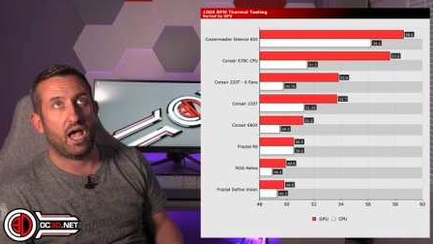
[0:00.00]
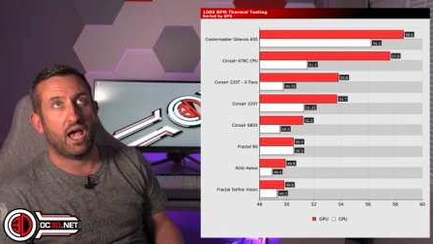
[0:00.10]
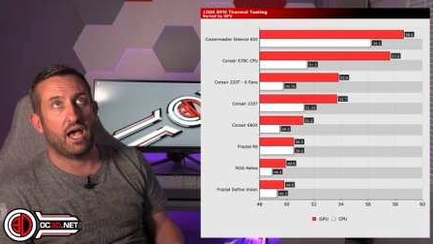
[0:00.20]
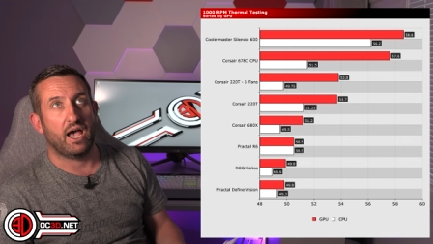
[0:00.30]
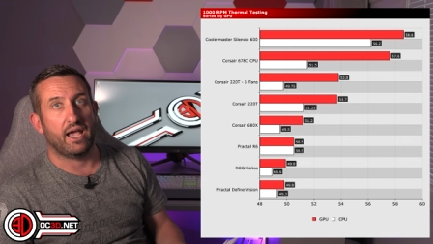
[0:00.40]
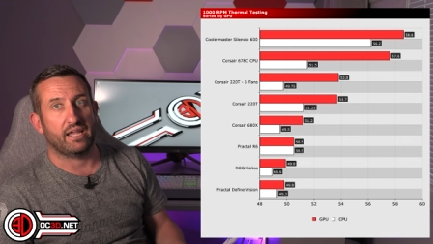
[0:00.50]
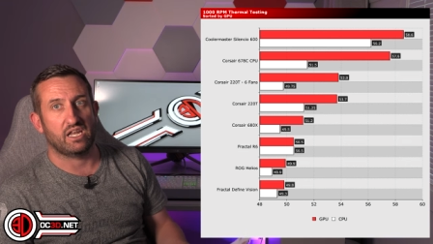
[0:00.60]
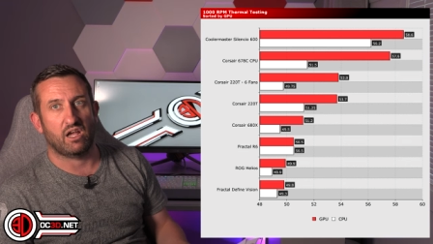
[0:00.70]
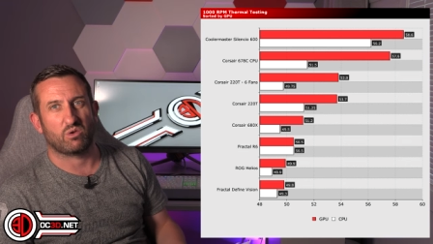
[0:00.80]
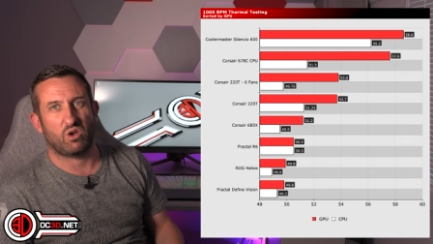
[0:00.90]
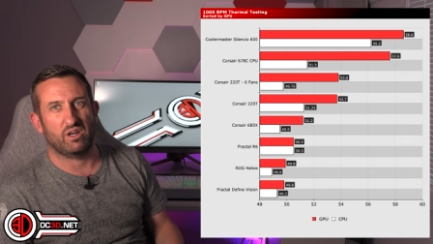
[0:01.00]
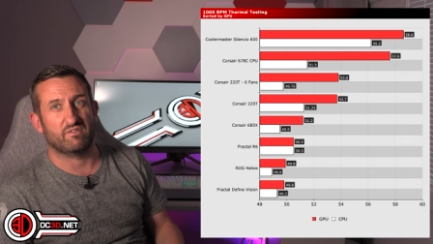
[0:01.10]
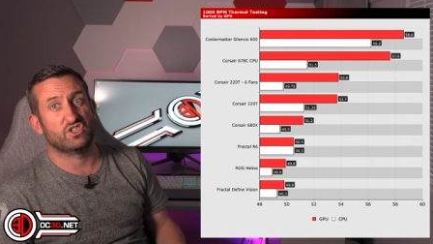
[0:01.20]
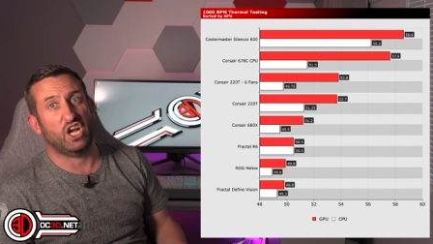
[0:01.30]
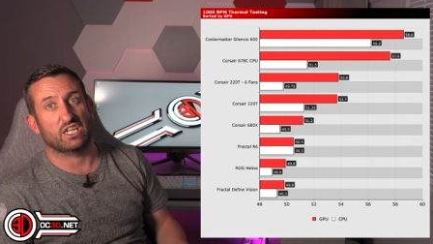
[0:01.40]

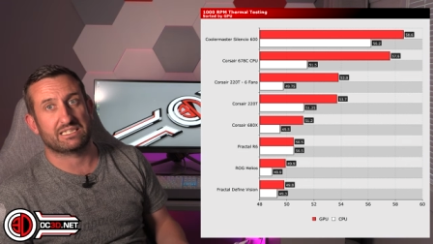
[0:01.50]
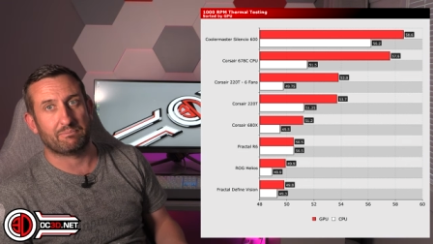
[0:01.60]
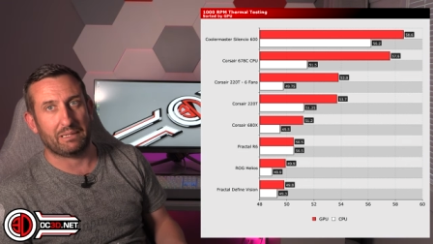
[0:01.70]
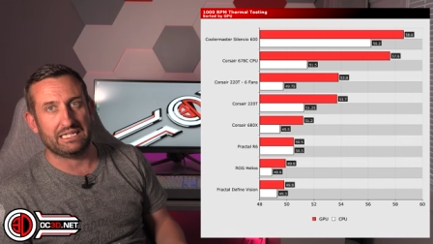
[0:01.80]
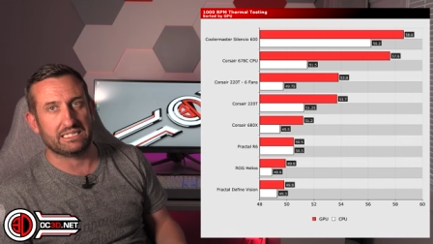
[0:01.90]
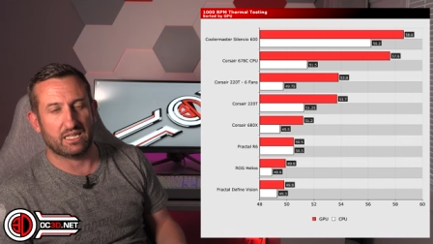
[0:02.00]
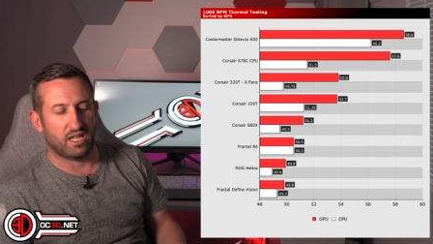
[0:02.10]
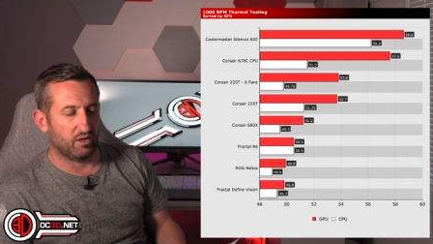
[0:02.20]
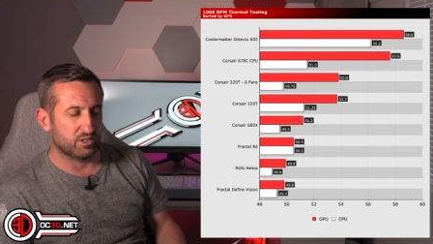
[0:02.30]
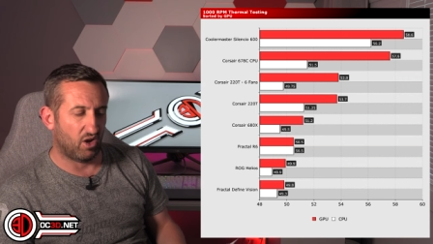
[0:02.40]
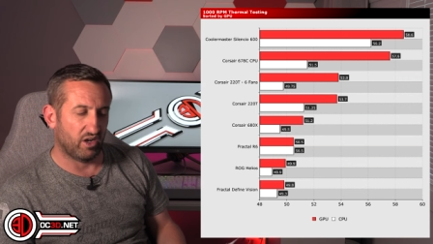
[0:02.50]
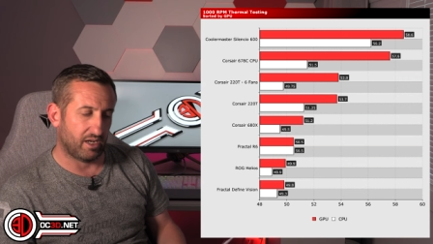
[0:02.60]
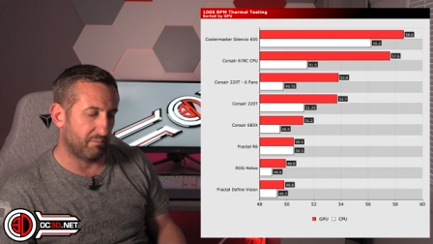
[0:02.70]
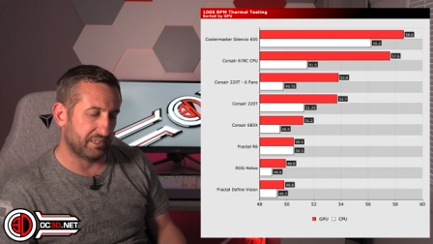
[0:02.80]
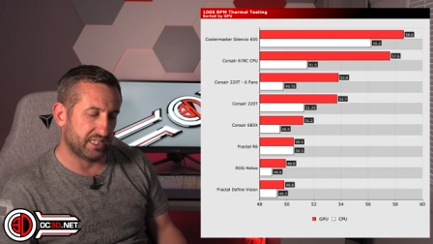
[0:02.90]
of just beating those, I
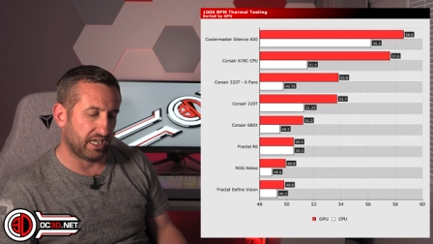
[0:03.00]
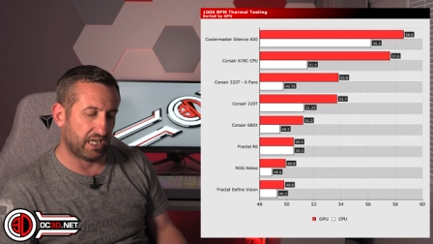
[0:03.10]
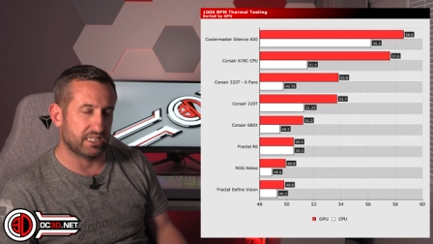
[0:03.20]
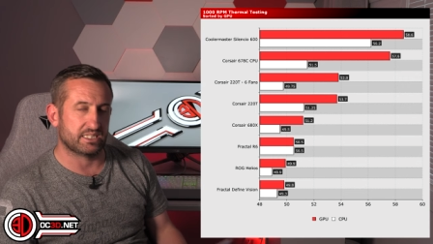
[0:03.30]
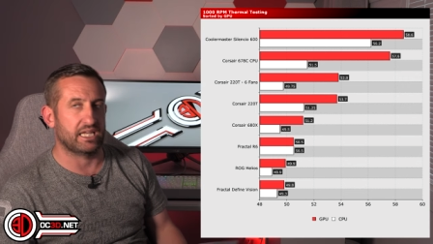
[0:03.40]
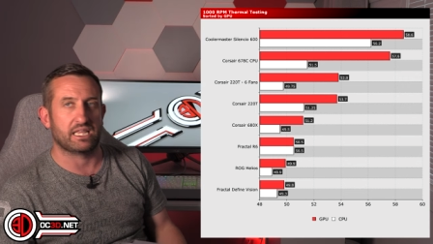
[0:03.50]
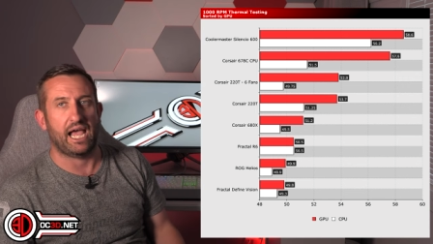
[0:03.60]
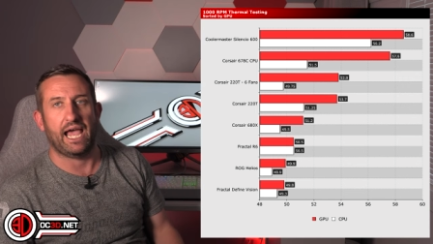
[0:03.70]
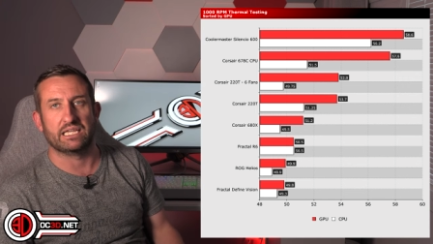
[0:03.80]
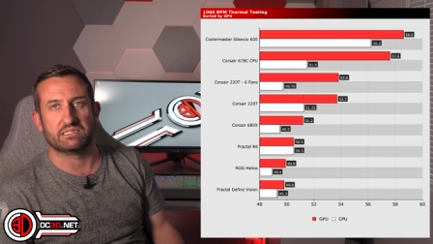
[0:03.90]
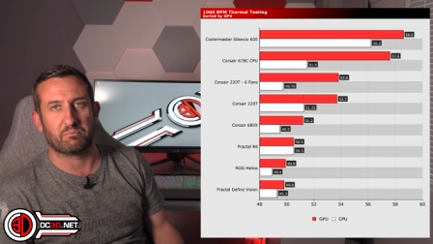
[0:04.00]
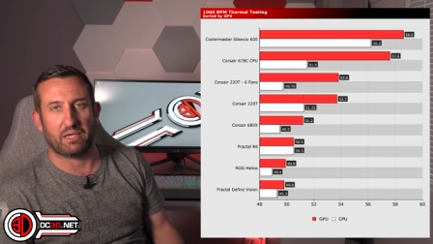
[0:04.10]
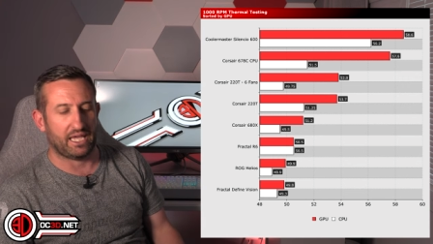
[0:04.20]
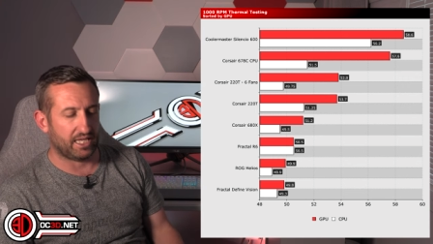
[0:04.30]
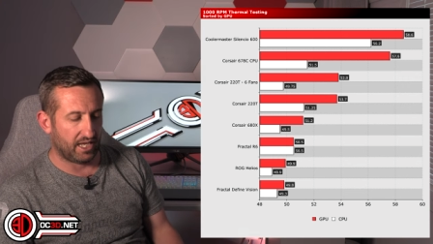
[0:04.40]
don't particularly see that as
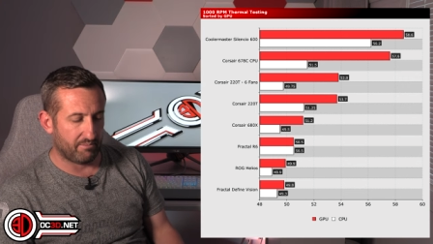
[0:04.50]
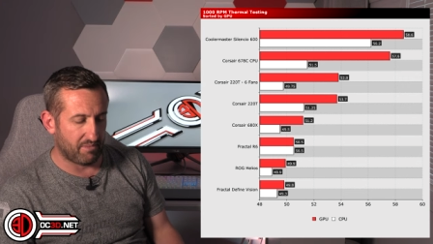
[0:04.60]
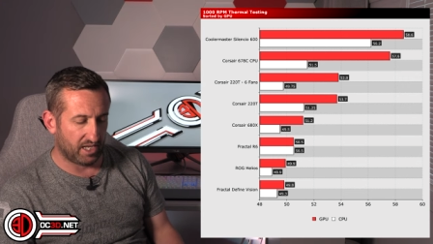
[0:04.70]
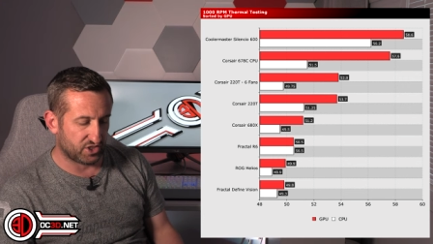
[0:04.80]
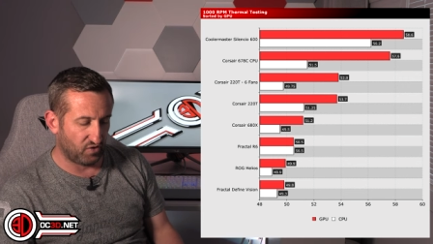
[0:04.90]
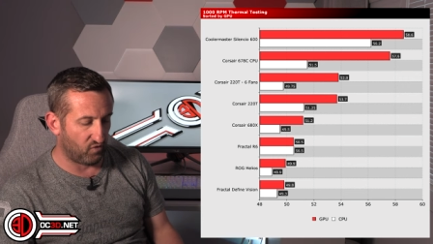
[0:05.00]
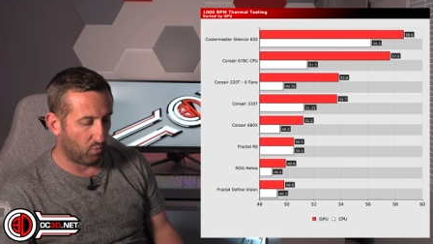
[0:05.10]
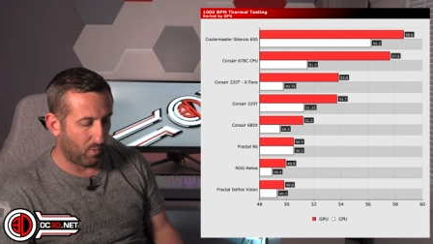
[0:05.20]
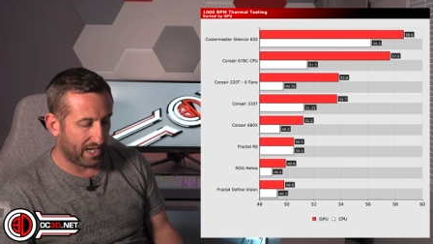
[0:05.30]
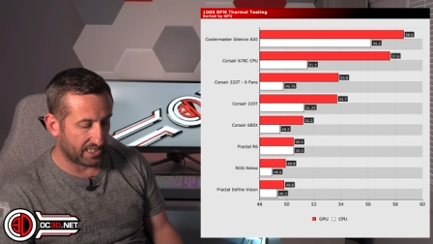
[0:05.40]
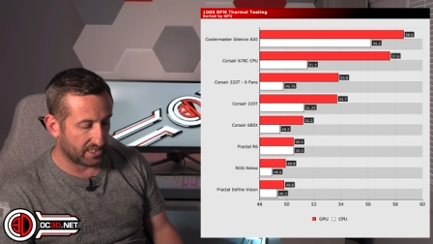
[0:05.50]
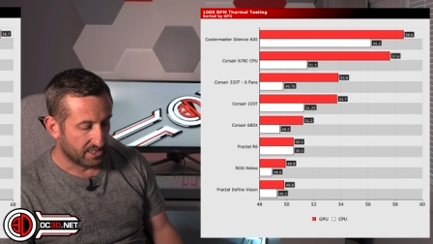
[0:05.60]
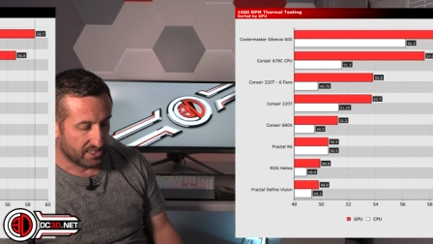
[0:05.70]
being much of a win.